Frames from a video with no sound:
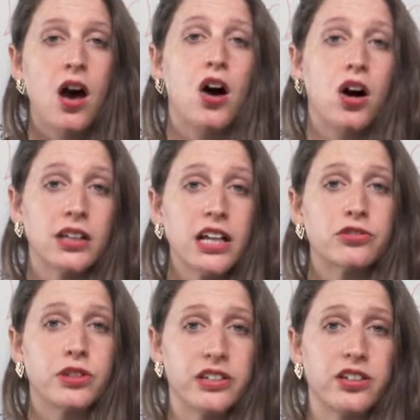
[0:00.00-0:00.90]
Online
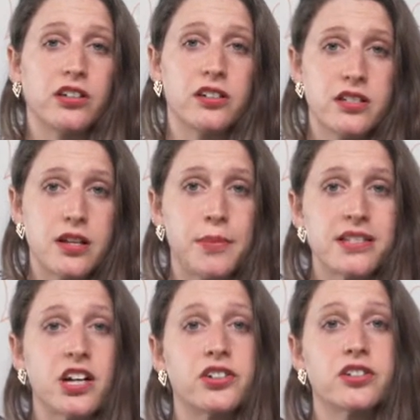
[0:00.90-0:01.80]
retailers
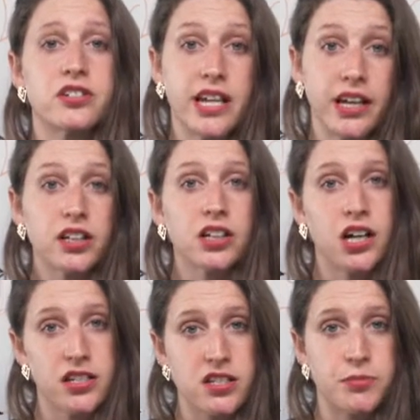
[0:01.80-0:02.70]
must understand their
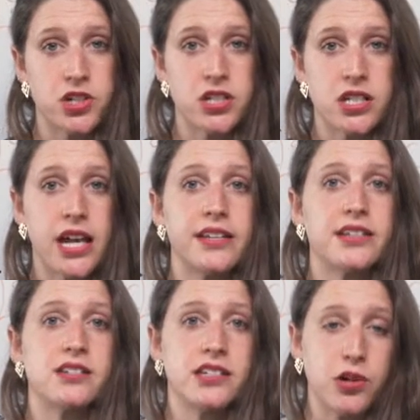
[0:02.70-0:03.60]
customers and
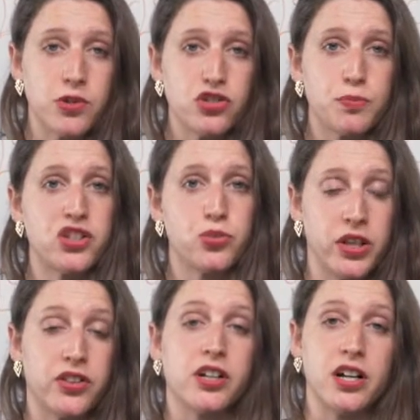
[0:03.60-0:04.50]
distinguish
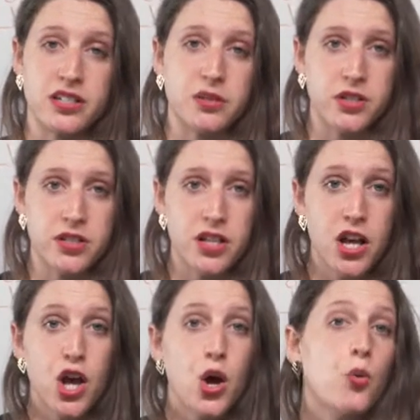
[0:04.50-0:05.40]
between their customers,
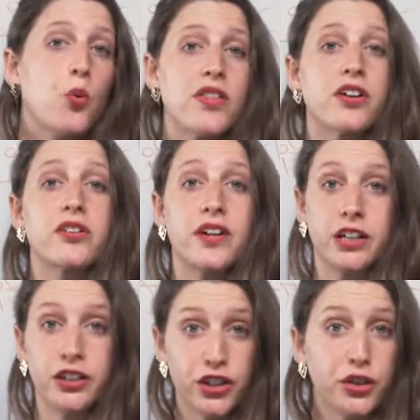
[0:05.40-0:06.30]
whether they
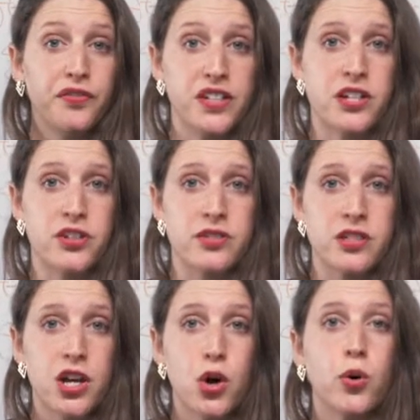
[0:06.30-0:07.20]
are new
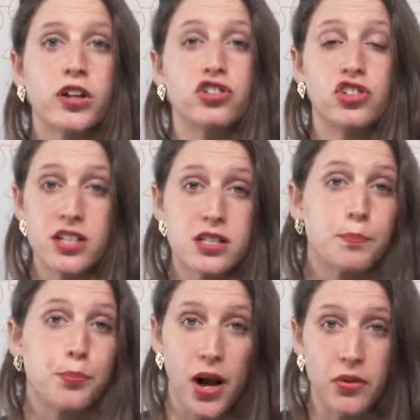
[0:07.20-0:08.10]
visitors who are just
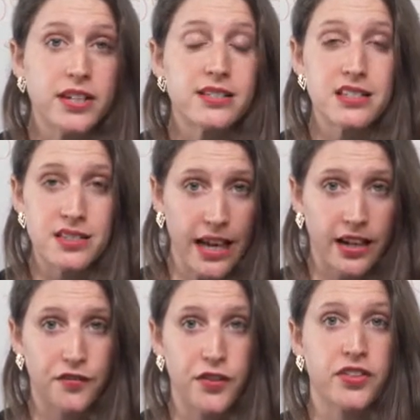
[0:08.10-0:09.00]
browsing the
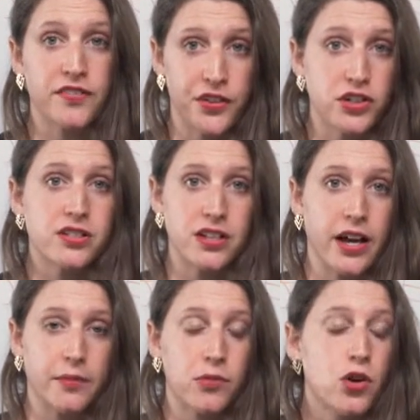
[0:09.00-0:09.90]
site for the first
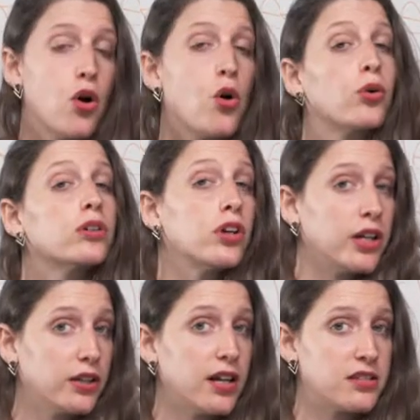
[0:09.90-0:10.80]
time or
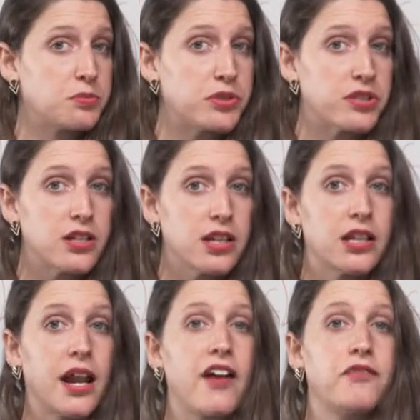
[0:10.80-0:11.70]
loyal customers
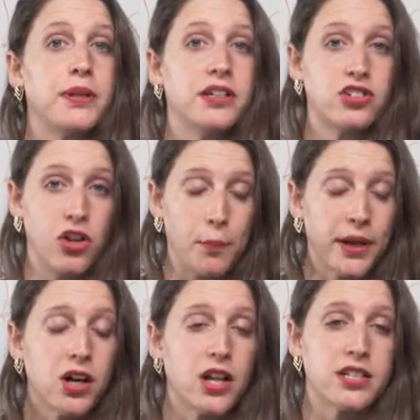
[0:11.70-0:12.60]
that have been
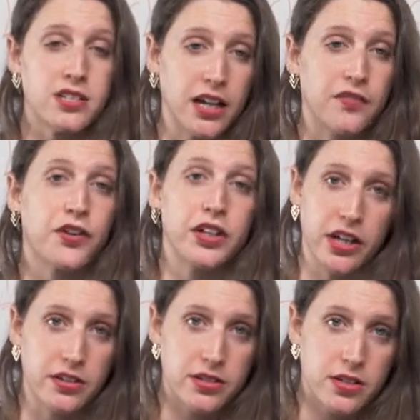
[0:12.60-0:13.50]
shopping on the site for
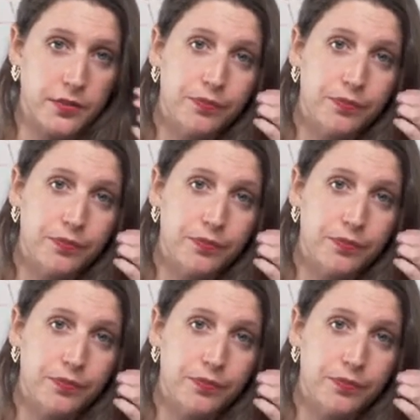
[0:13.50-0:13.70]
years.